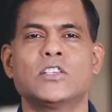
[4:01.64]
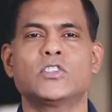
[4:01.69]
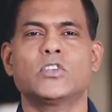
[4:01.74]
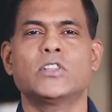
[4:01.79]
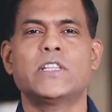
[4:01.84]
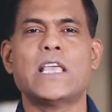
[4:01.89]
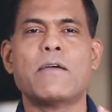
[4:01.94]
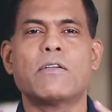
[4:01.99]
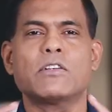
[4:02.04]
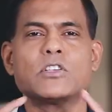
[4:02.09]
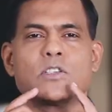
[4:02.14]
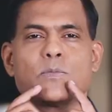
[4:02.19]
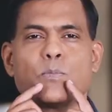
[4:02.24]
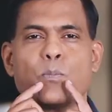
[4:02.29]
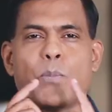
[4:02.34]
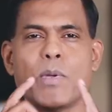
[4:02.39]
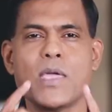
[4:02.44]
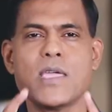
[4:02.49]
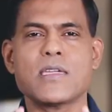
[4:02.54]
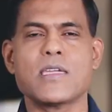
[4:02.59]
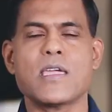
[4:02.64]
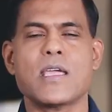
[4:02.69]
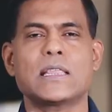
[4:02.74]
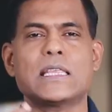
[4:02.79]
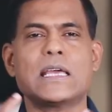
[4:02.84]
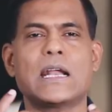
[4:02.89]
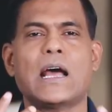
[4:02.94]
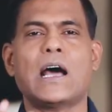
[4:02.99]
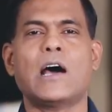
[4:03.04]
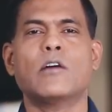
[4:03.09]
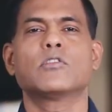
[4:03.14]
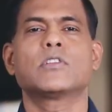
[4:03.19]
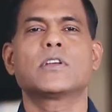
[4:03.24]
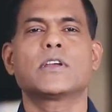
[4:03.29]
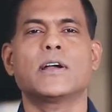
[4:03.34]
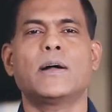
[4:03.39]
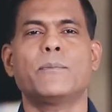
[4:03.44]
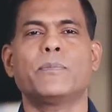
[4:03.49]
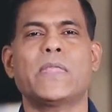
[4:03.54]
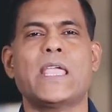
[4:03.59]
So they were speaking their
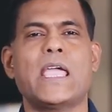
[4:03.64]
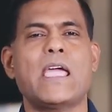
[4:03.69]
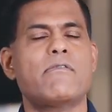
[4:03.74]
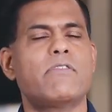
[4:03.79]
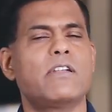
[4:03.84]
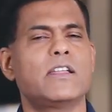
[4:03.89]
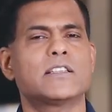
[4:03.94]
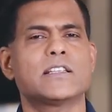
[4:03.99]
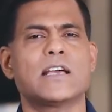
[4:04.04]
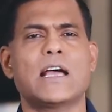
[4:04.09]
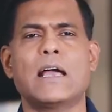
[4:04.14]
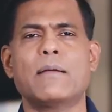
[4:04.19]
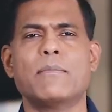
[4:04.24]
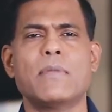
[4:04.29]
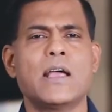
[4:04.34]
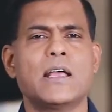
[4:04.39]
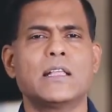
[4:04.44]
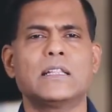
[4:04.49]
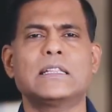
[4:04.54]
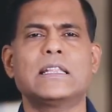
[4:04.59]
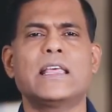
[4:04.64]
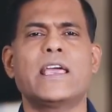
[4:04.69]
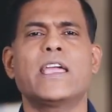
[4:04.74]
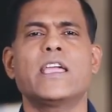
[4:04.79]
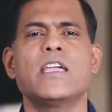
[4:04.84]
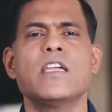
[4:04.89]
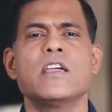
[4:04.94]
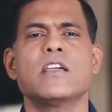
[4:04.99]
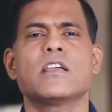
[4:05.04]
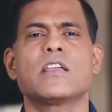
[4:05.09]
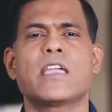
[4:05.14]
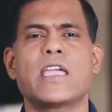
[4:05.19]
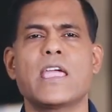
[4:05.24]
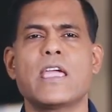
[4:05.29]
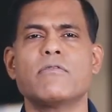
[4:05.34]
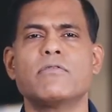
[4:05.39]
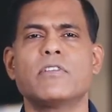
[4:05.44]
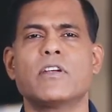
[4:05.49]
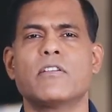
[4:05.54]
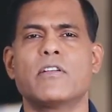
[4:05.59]
outcome every time they
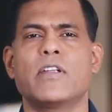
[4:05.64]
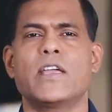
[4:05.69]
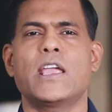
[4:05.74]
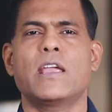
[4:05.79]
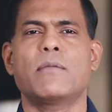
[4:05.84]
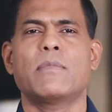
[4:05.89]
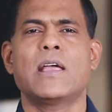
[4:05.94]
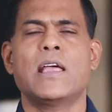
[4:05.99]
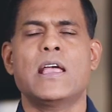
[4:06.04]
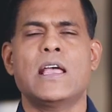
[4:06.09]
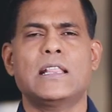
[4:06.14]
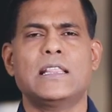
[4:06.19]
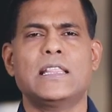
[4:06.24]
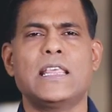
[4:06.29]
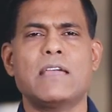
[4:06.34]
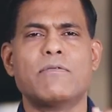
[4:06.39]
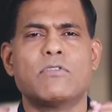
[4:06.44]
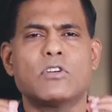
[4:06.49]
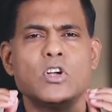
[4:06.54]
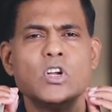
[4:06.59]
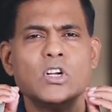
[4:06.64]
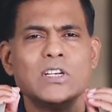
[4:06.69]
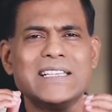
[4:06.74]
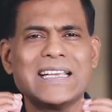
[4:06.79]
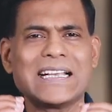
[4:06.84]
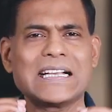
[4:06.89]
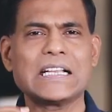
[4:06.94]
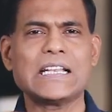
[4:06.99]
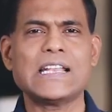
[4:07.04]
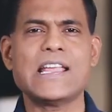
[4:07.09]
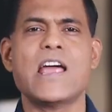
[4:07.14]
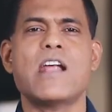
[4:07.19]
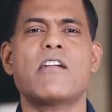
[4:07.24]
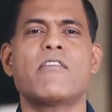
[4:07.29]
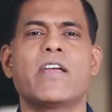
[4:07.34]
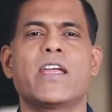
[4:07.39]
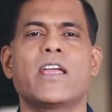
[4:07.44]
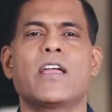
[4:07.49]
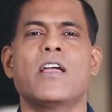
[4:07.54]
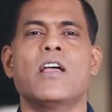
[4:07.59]
gave their name. They were
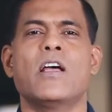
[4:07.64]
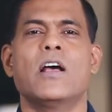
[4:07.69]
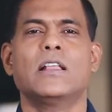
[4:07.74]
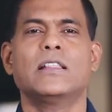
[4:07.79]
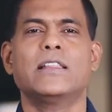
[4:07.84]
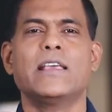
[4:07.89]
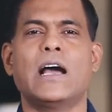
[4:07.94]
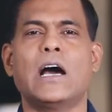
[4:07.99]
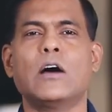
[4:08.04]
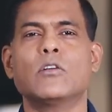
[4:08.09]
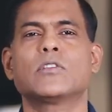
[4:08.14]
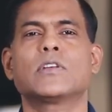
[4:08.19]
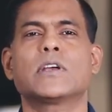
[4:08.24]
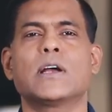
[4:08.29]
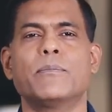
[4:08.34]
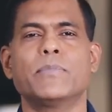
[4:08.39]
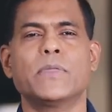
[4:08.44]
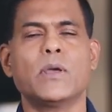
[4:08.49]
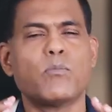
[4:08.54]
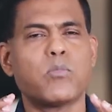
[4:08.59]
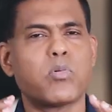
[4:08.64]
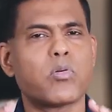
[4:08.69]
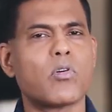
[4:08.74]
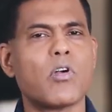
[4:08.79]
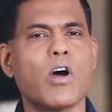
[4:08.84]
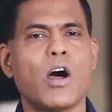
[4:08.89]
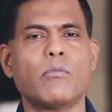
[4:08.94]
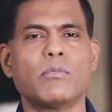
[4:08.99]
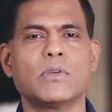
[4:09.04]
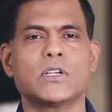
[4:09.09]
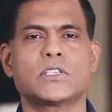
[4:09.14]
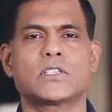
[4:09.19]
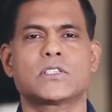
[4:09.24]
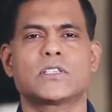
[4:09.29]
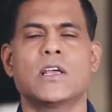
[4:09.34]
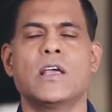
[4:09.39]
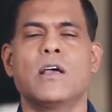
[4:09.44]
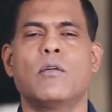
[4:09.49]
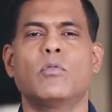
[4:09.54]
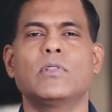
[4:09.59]
declaring the outcome, the
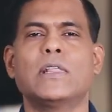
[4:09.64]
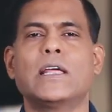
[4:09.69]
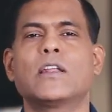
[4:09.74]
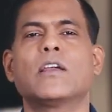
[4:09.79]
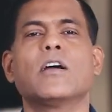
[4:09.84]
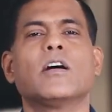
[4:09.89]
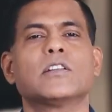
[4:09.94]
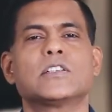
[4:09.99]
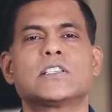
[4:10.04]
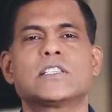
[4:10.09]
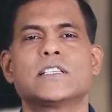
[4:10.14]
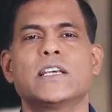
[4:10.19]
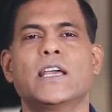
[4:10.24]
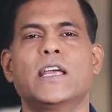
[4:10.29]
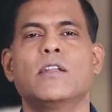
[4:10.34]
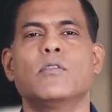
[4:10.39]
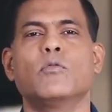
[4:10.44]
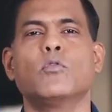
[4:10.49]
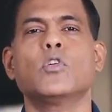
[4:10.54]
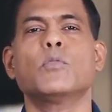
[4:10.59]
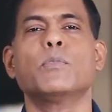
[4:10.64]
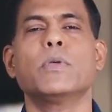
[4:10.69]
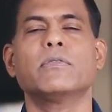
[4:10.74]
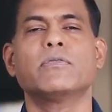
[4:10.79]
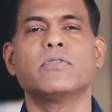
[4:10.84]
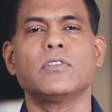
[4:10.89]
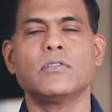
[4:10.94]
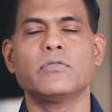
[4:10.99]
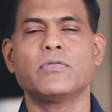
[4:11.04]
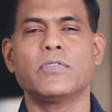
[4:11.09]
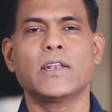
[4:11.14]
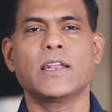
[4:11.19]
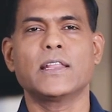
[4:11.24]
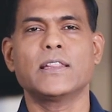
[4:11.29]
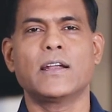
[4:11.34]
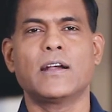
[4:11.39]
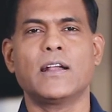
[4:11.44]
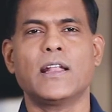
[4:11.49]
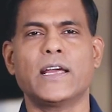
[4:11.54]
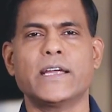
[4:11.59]
promise that God said would be fulfilled in
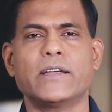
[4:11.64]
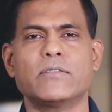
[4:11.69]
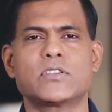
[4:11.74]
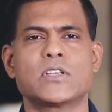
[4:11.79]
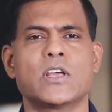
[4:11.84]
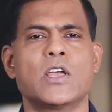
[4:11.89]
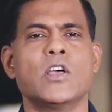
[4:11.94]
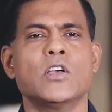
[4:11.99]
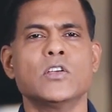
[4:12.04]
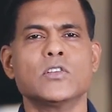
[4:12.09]
their lives.